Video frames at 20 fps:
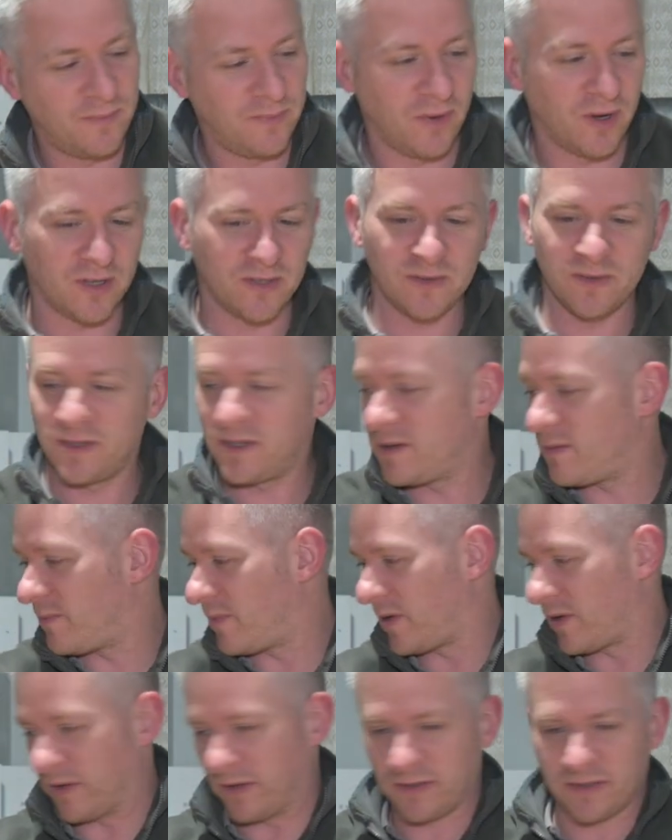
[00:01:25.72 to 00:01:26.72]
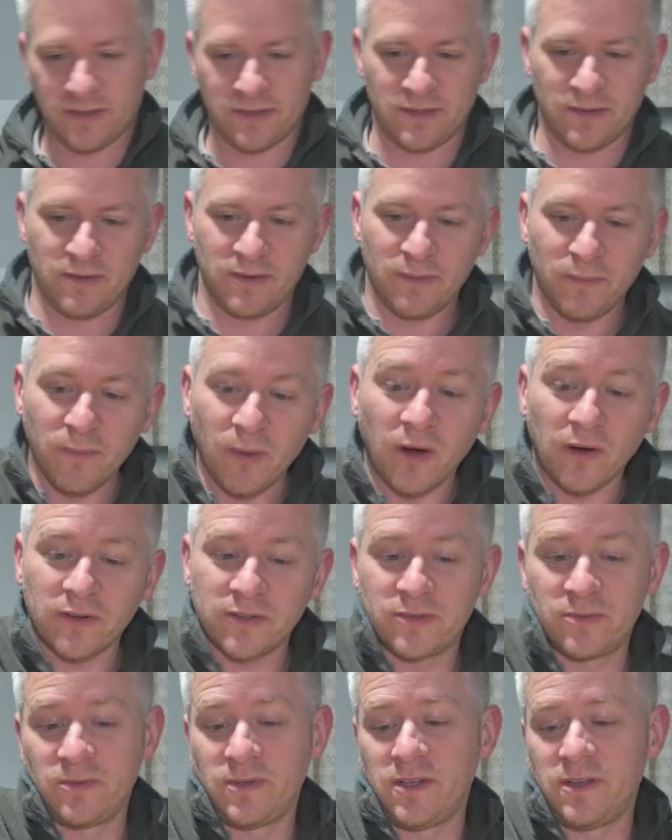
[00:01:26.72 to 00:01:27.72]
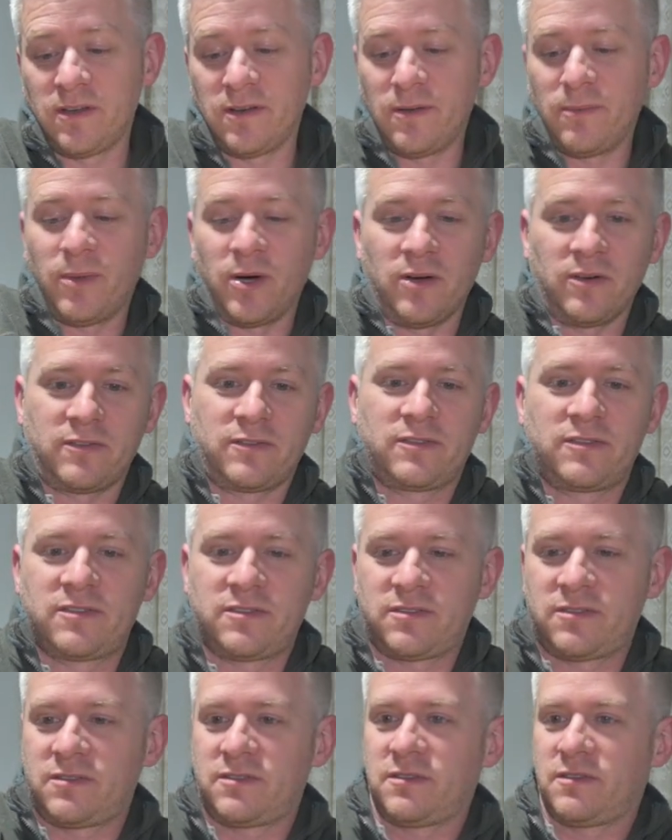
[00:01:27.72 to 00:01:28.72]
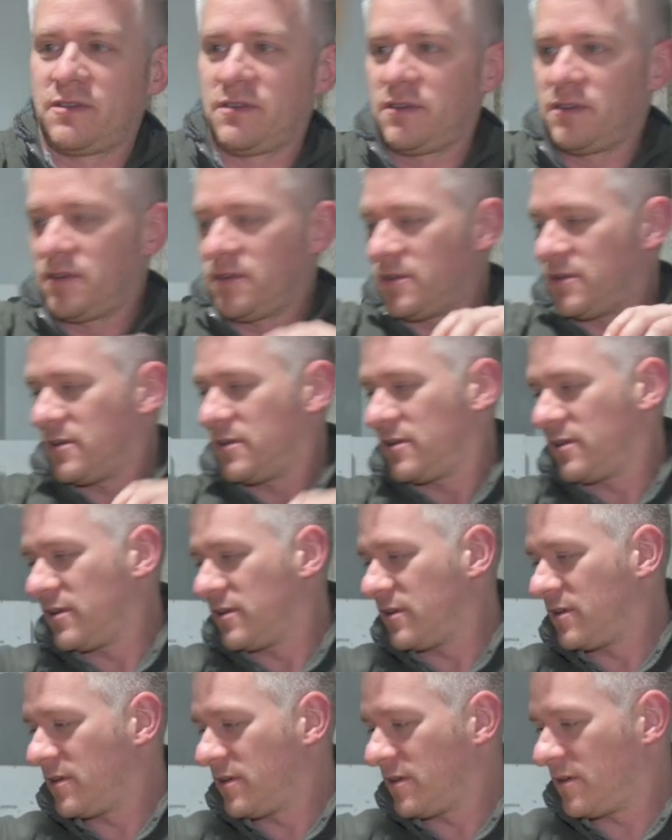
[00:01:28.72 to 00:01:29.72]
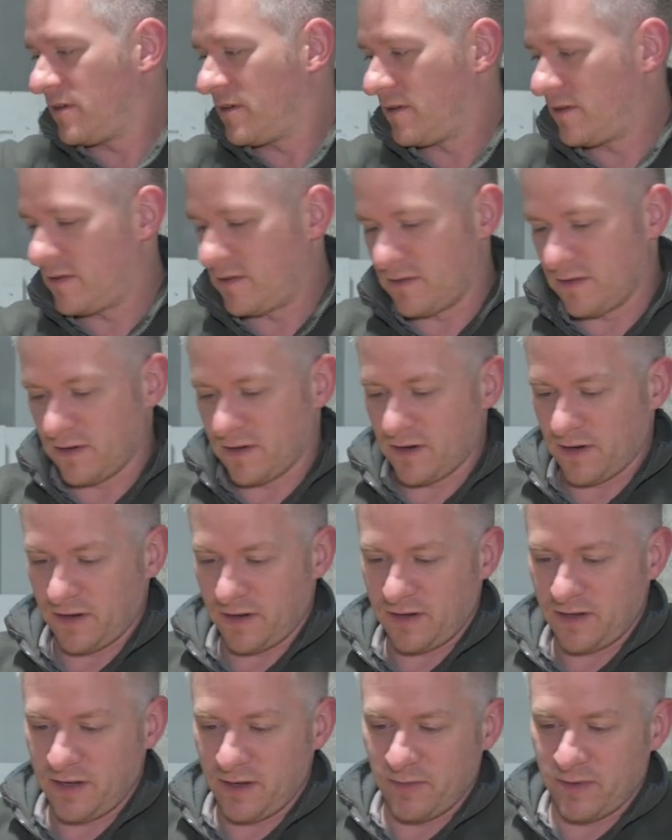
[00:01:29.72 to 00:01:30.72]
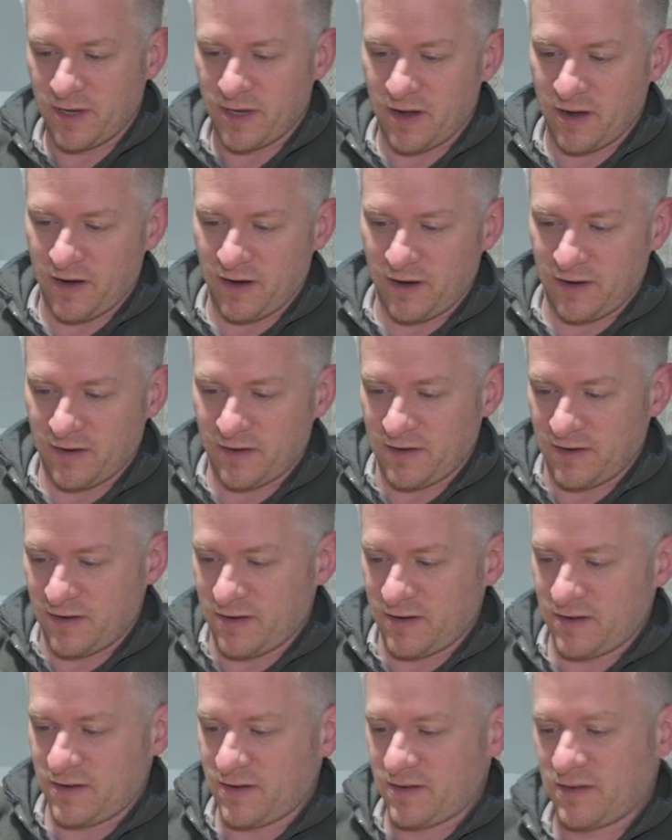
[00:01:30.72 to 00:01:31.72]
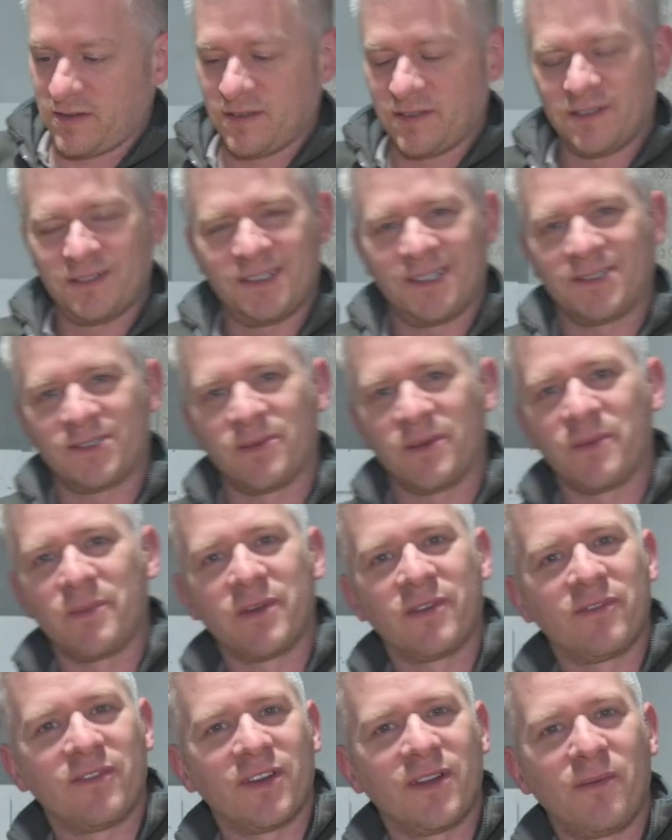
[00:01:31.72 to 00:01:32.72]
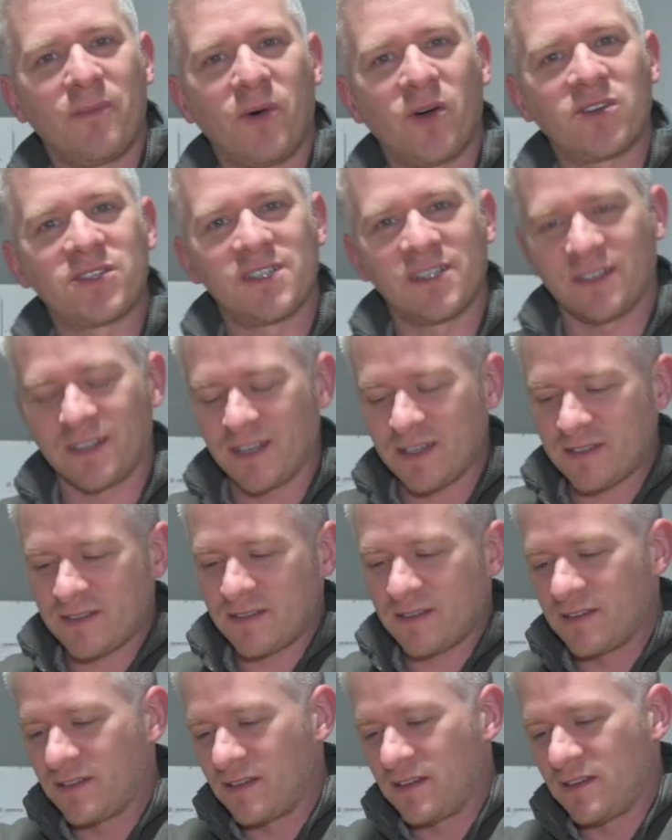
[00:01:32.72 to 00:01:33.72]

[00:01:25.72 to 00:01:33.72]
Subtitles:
Box within a box. Box within a box. All right, here we go. Seems to be a bit of an unboxing, this.